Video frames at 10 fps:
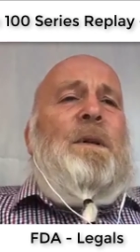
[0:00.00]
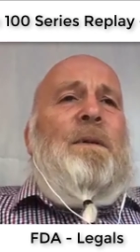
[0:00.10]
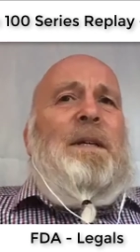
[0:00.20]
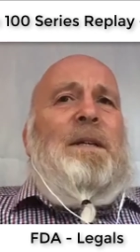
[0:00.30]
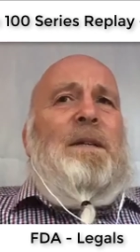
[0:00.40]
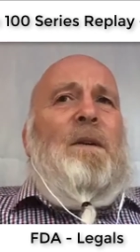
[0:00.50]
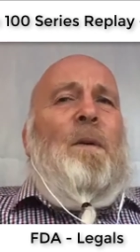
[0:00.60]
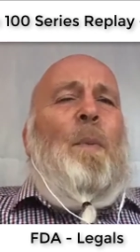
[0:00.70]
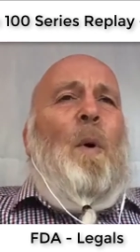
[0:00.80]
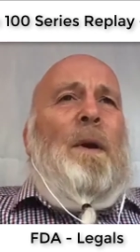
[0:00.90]
So this is at
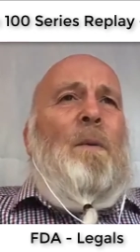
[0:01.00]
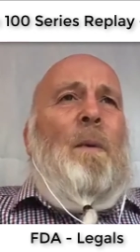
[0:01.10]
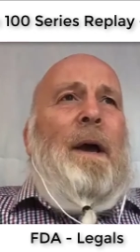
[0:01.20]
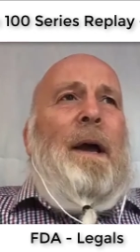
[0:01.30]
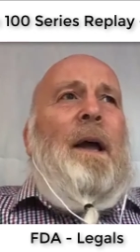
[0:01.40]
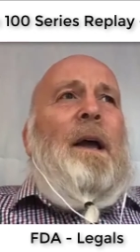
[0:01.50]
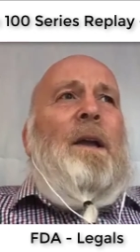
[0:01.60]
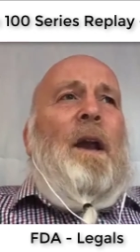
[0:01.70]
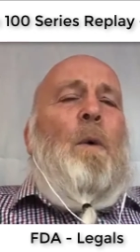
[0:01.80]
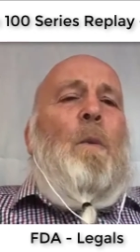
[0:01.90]
the point where
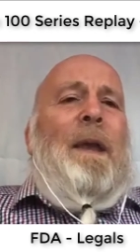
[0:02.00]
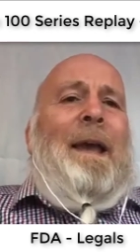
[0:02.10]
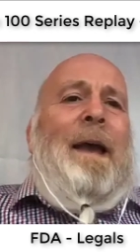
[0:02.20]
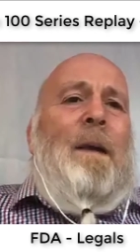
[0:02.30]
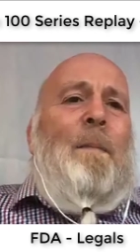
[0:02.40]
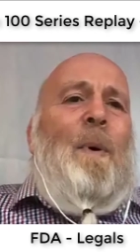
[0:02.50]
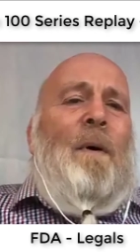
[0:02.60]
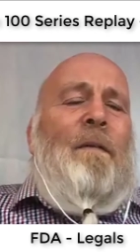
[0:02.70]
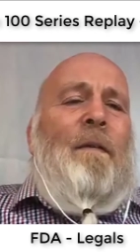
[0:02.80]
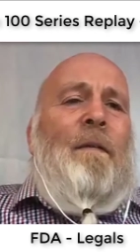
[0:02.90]
we get
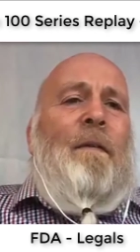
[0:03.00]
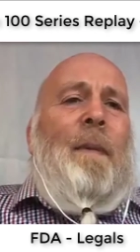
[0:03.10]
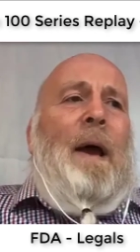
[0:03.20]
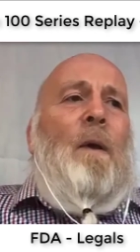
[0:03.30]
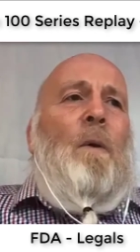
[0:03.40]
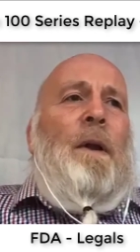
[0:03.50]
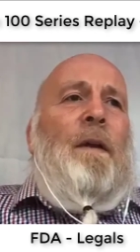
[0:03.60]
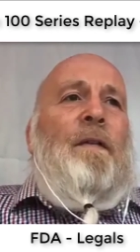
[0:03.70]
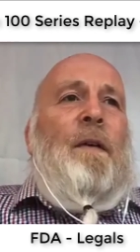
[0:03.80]
input from our lawyers.